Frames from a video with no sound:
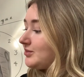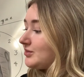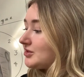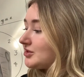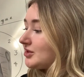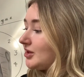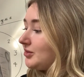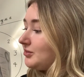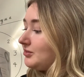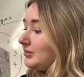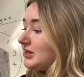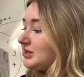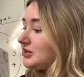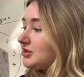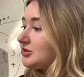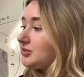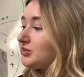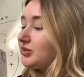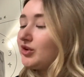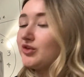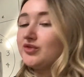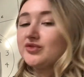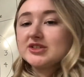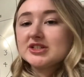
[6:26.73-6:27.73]
So Mr.
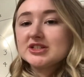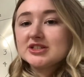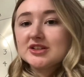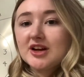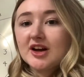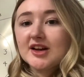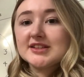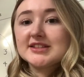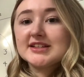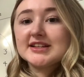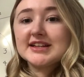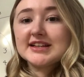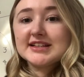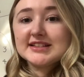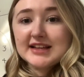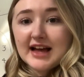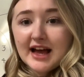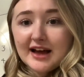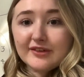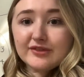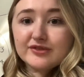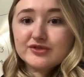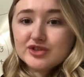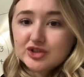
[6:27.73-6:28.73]
Wolf is starting his
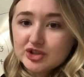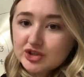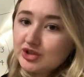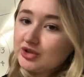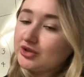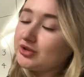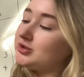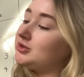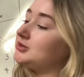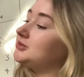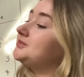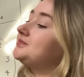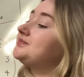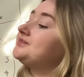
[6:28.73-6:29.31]
afternoon.